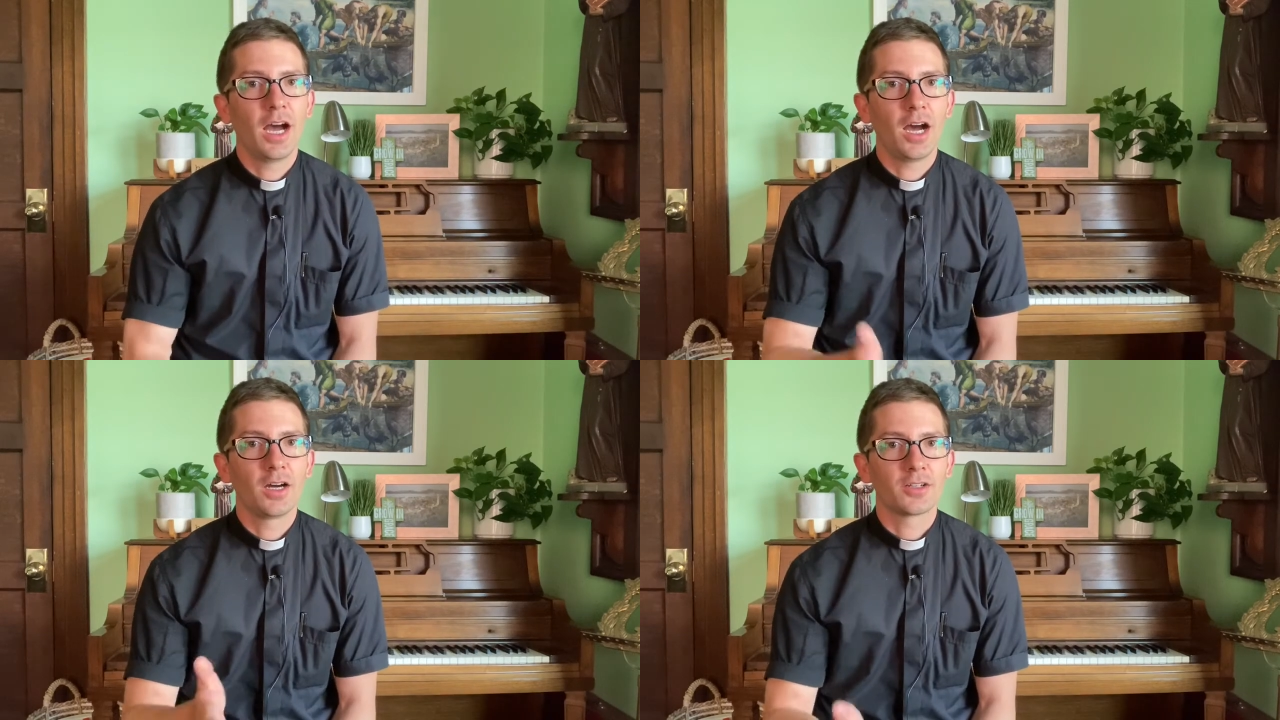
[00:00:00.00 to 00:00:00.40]

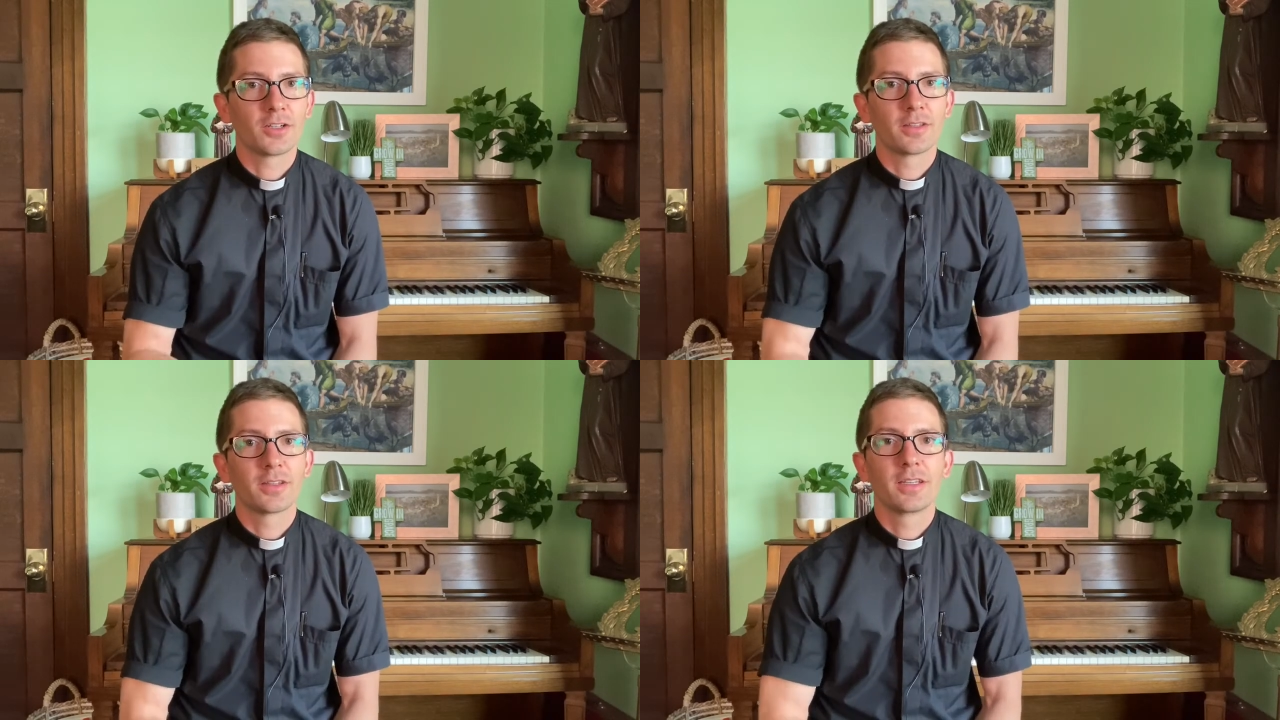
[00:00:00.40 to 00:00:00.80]
on
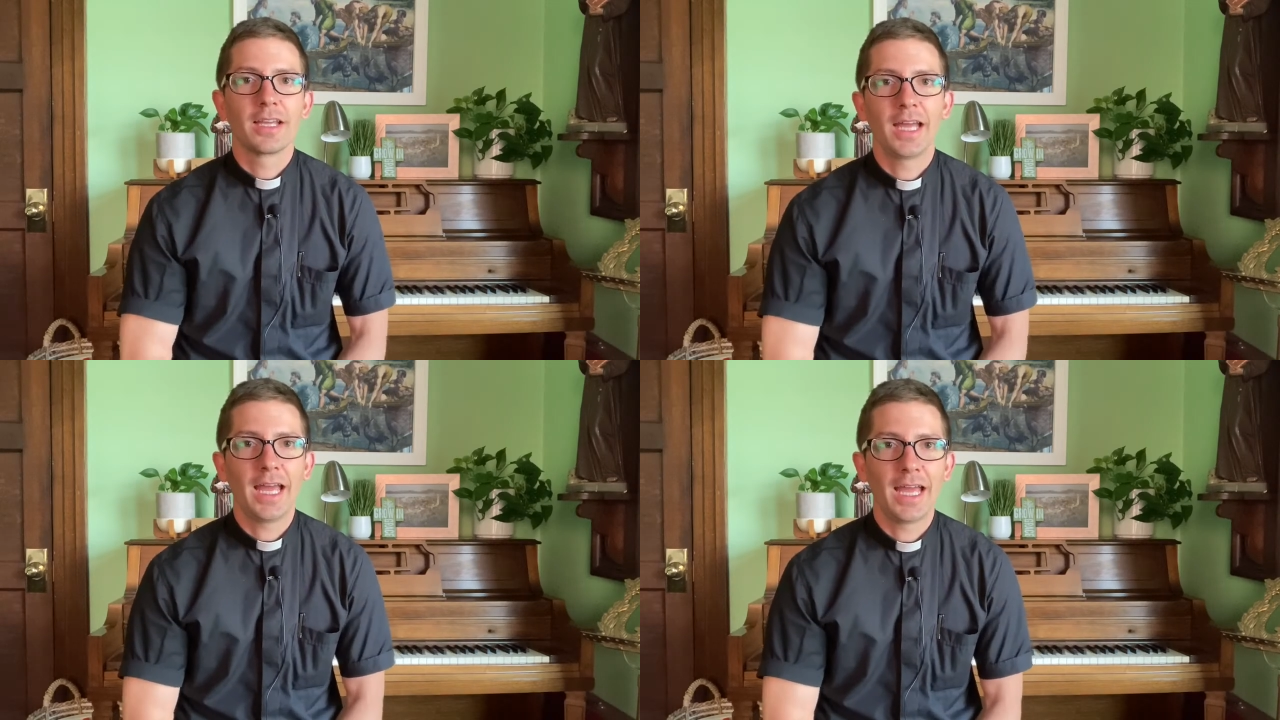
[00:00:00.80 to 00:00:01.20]
earth
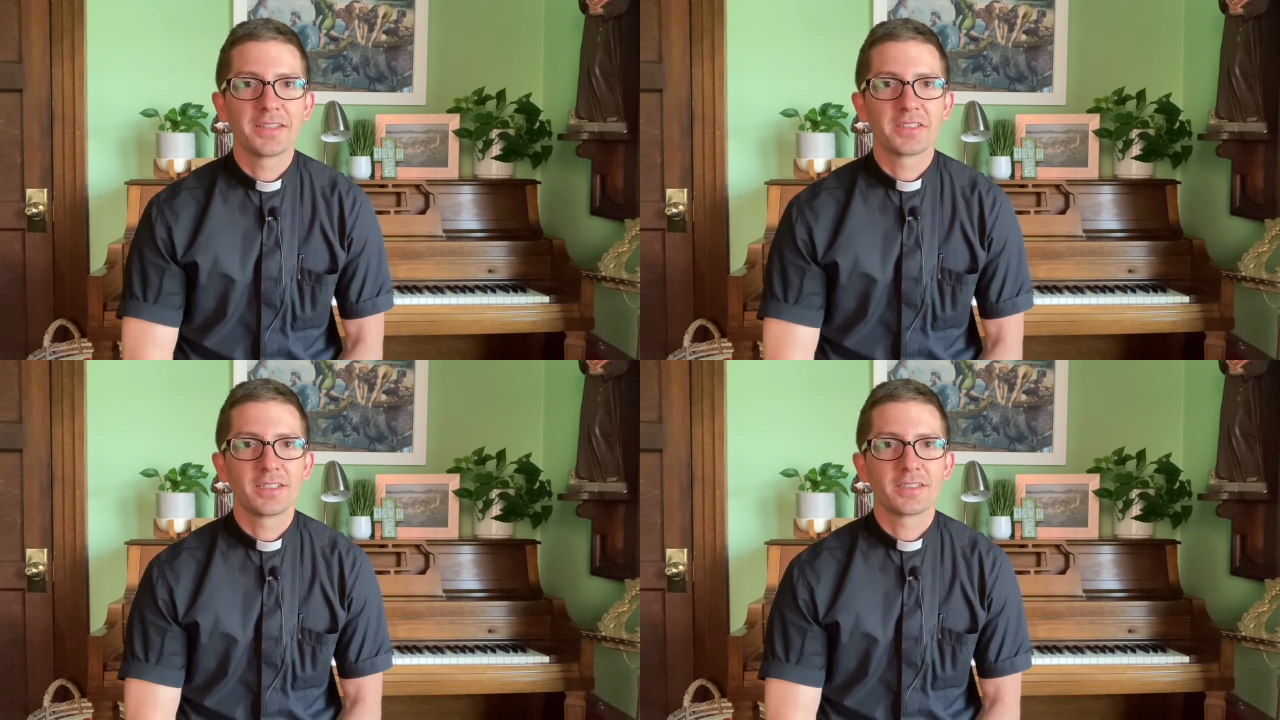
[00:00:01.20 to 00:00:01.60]

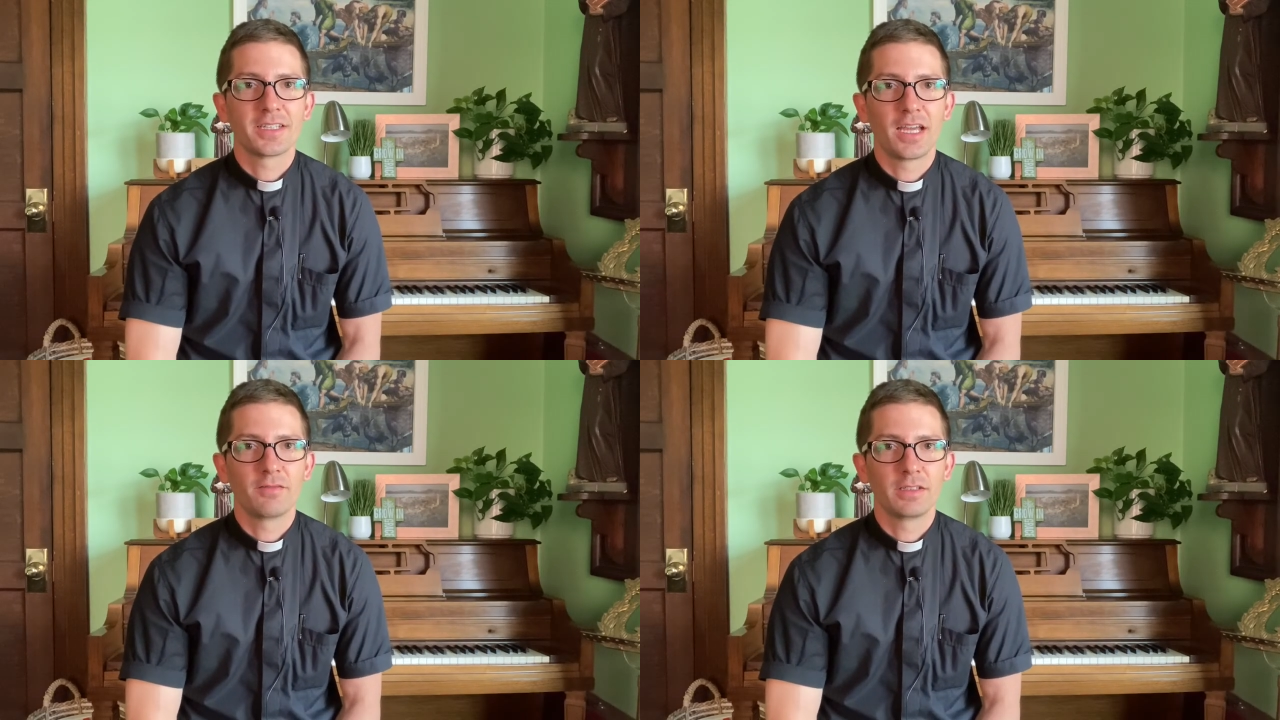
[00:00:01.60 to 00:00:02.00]
as it is
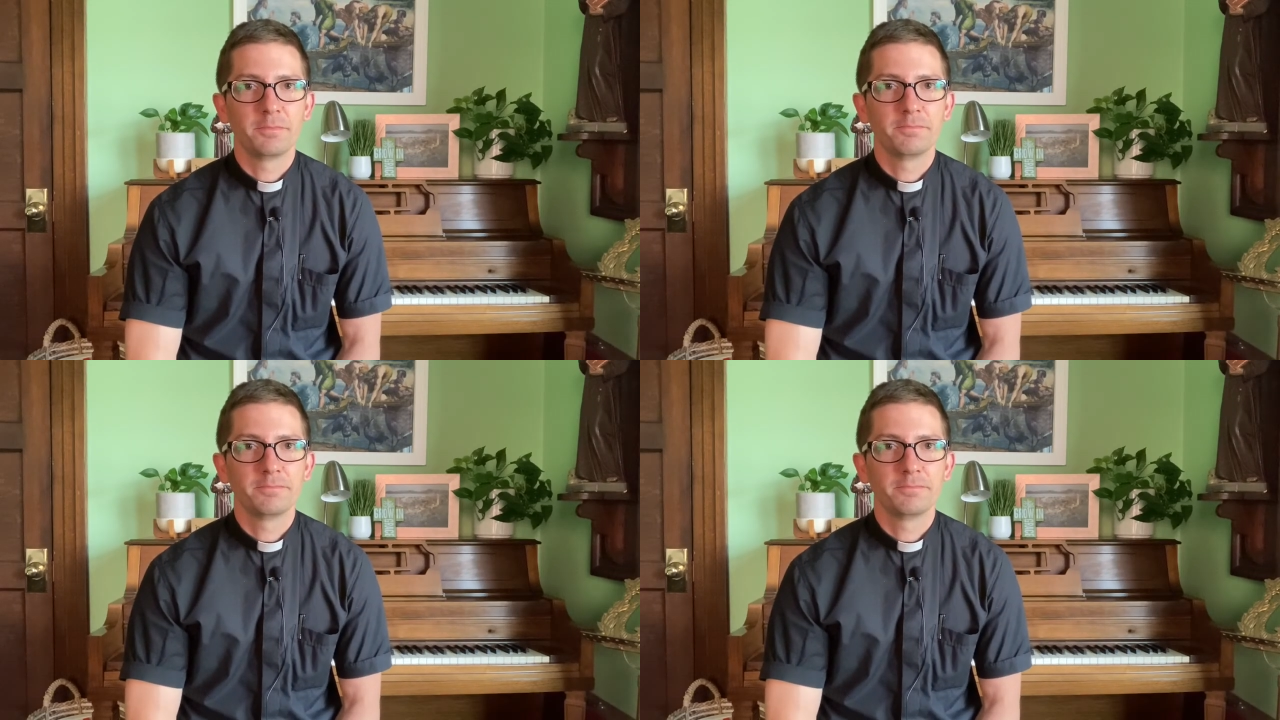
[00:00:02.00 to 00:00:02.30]
in heaven?